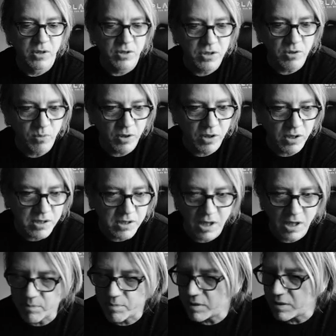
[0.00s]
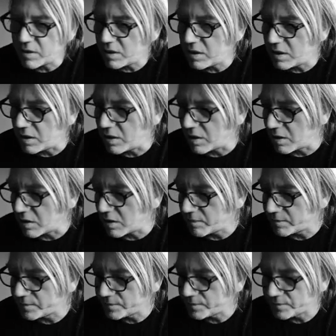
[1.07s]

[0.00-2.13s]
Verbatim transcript: So we're going to type in here,